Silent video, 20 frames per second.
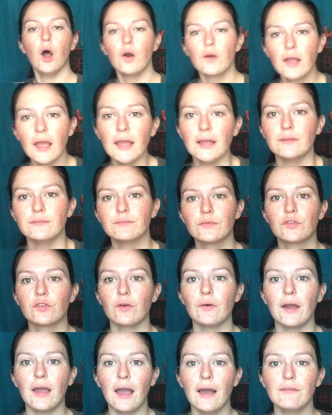Okay,
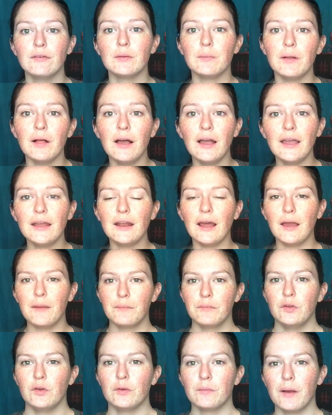so I have it applied.
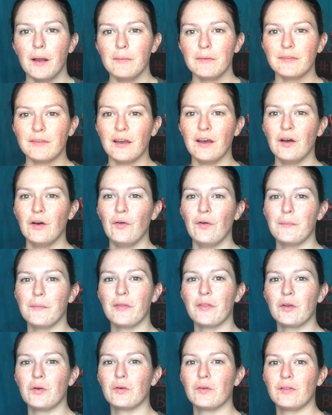You could probably tell I'm a
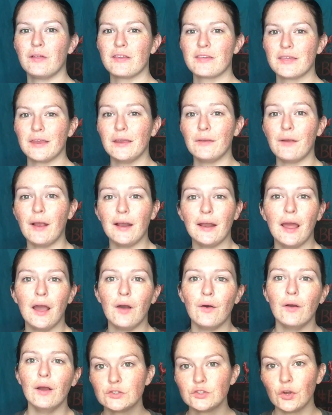little glistening right
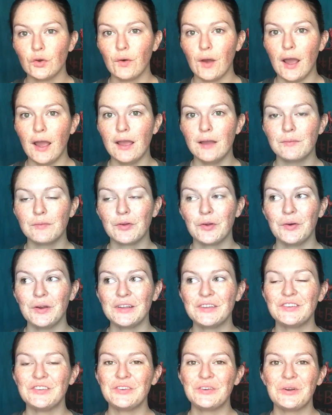now. So I am
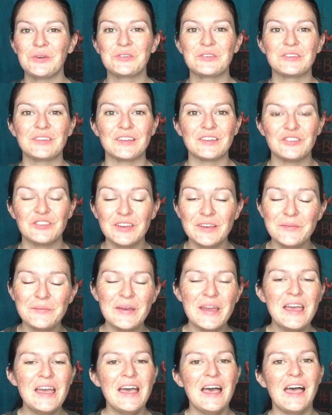going to go to the gym,
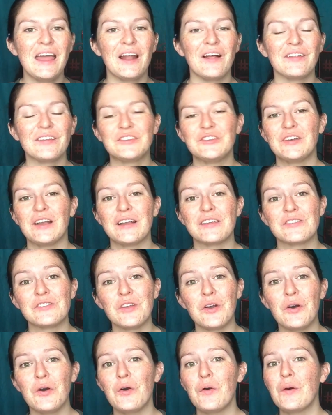and I'll let you guys
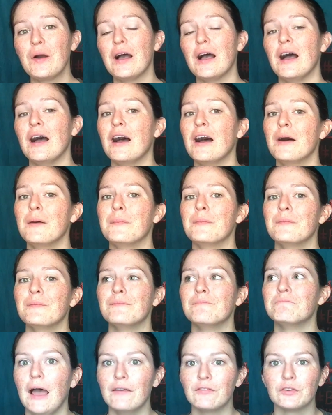know
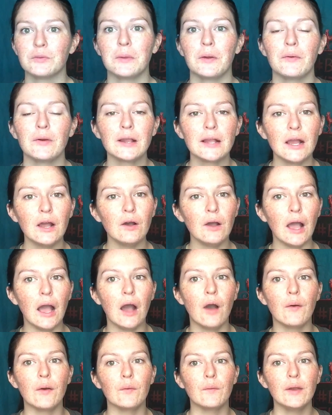after my workout
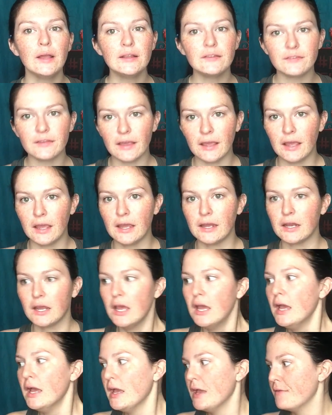how it went, and
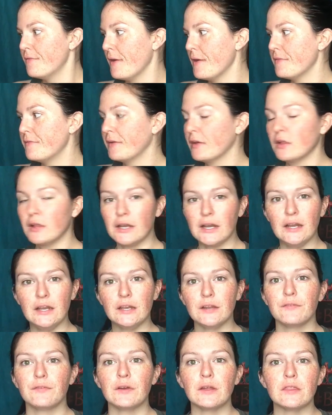if I feel any
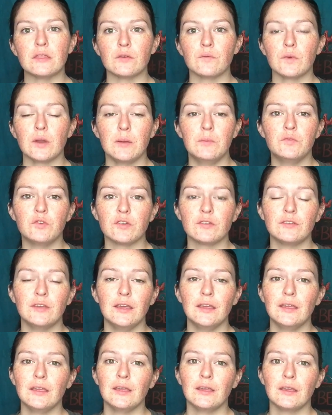different than when I'm just
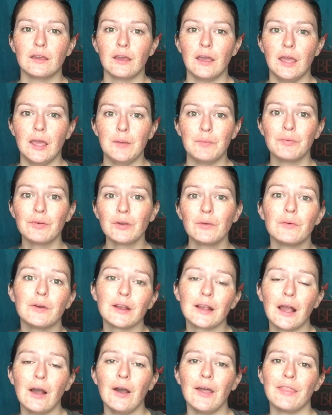taking a
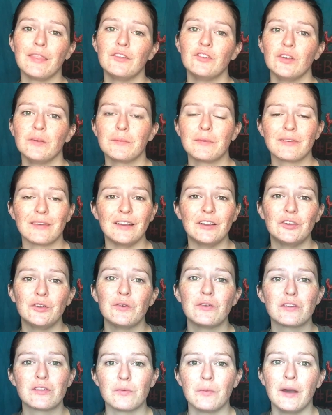pre-workout at the gym, because I do
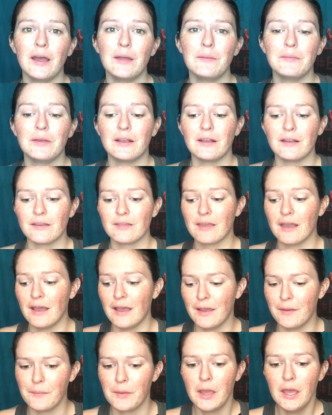sweat because
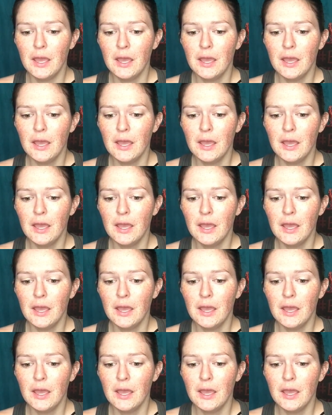I'm